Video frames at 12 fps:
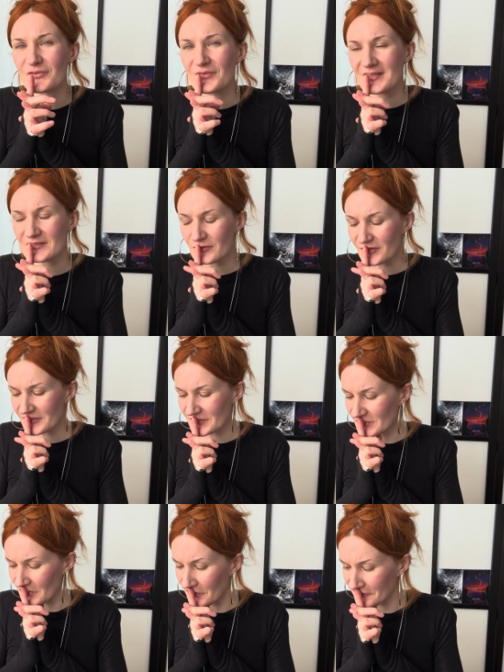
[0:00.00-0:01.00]
There's other
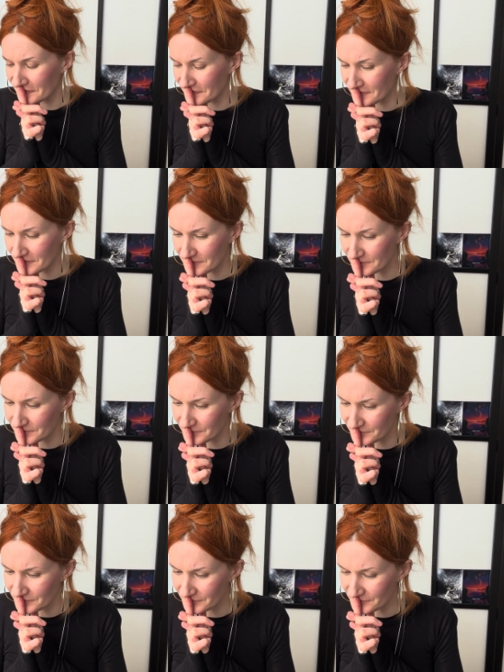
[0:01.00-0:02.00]
stuff.
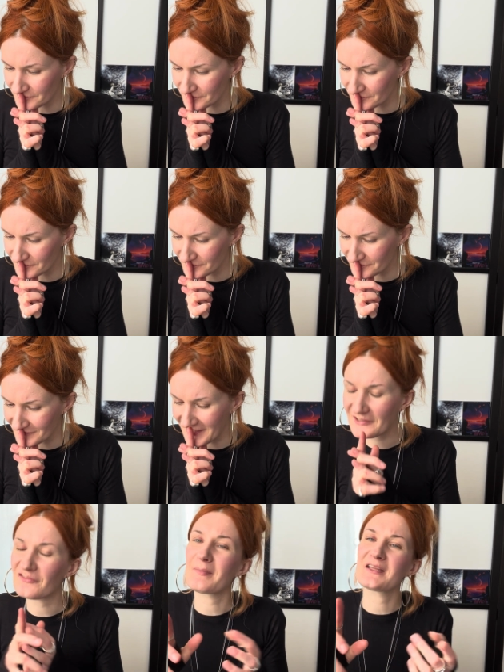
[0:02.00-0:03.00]

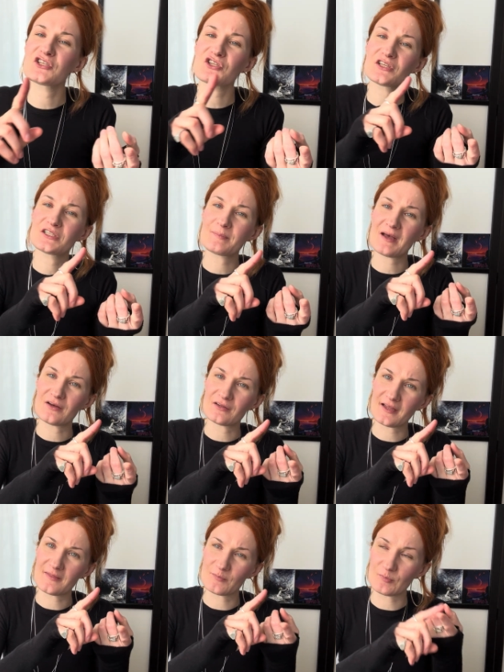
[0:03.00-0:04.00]
like I've mentioned about
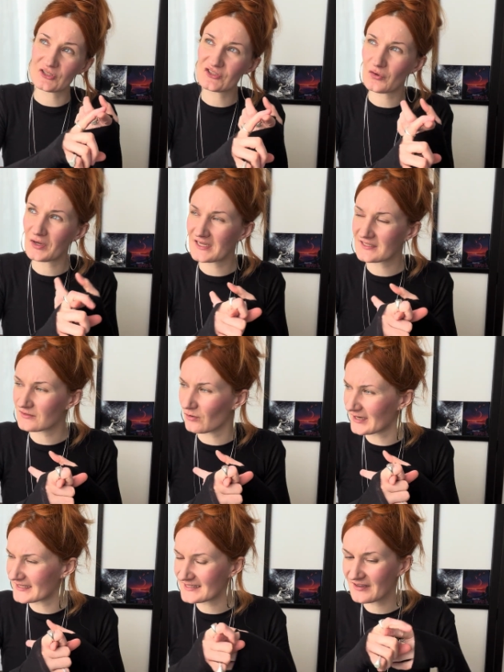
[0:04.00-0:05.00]
like the platonic
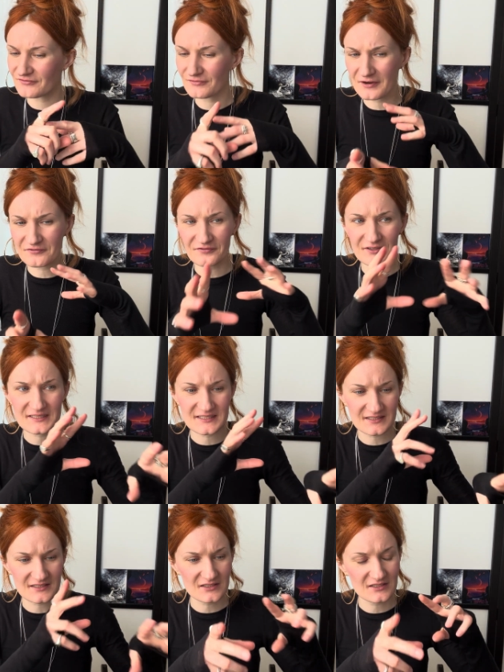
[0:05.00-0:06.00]
solids, I've
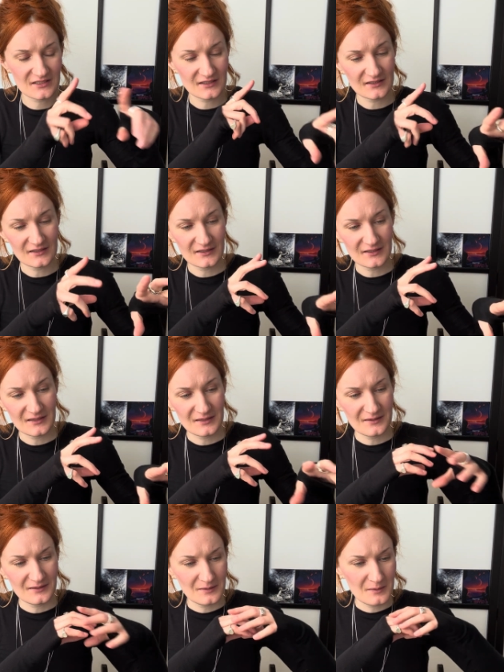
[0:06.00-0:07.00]
referenced
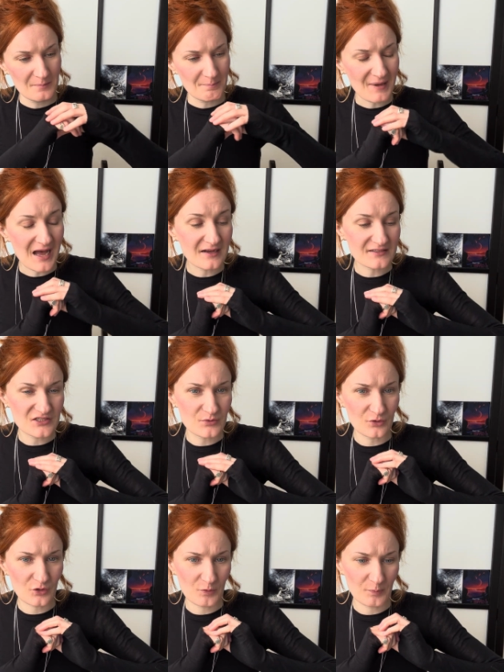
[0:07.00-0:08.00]
back to a
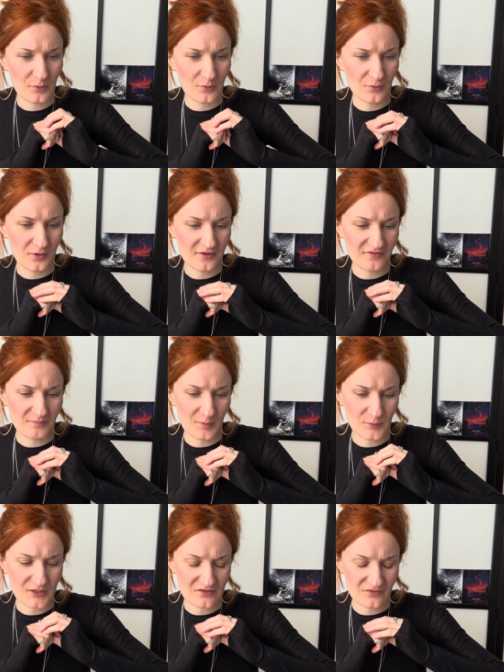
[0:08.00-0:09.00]
couple of my
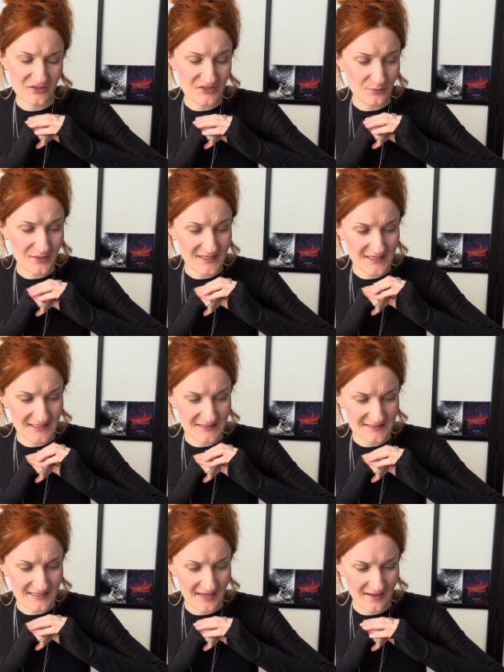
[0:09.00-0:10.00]
previous
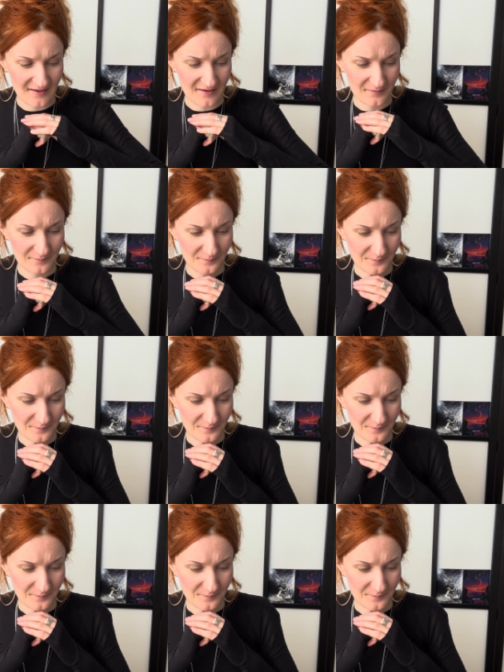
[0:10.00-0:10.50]
readings here.